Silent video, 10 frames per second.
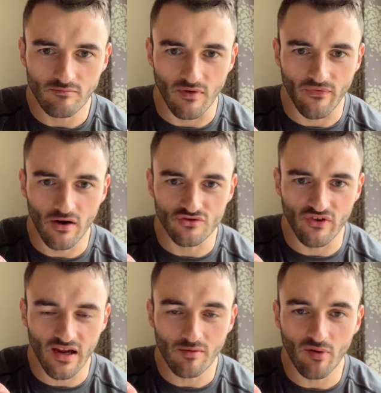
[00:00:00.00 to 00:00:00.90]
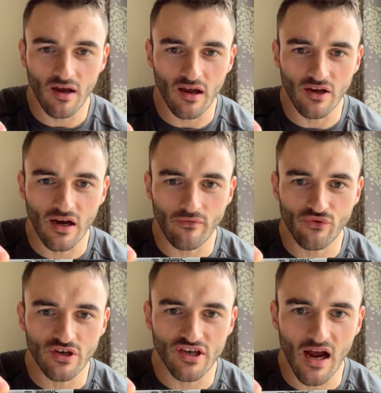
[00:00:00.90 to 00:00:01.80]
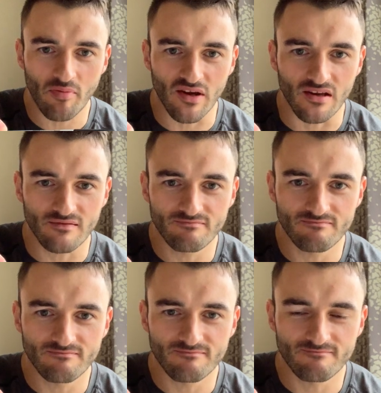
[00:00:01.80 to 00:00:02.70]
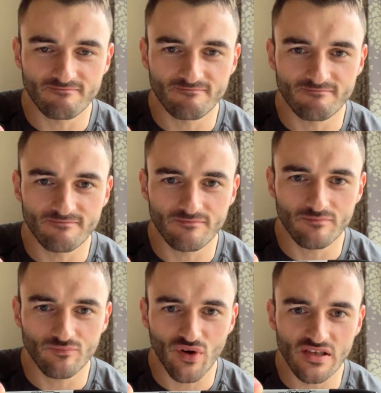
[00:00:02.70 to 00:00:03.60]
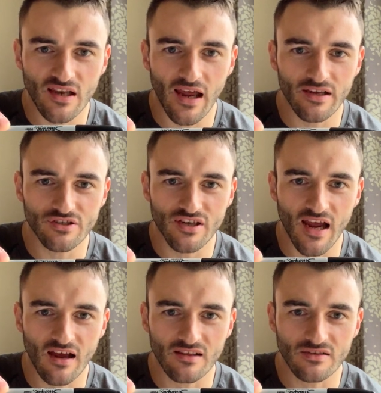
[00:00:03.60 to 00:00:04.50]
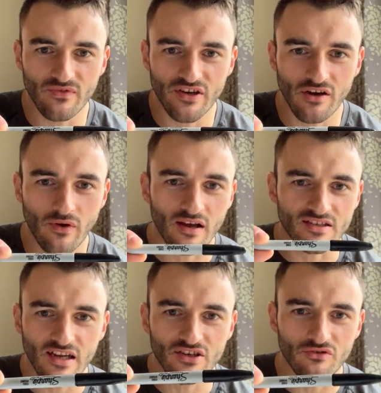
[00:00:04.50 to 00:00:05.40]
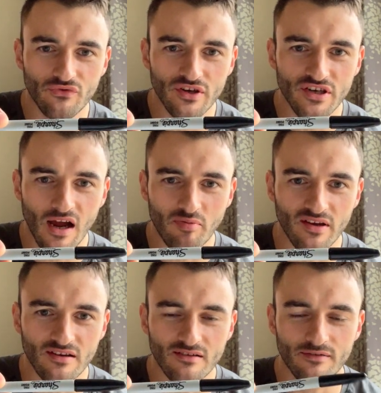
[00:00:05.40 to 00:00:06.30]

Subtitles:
My phone's ringing, but you can have a free Sharpie. Press like and share on this video and I'll send you a free Sharpie.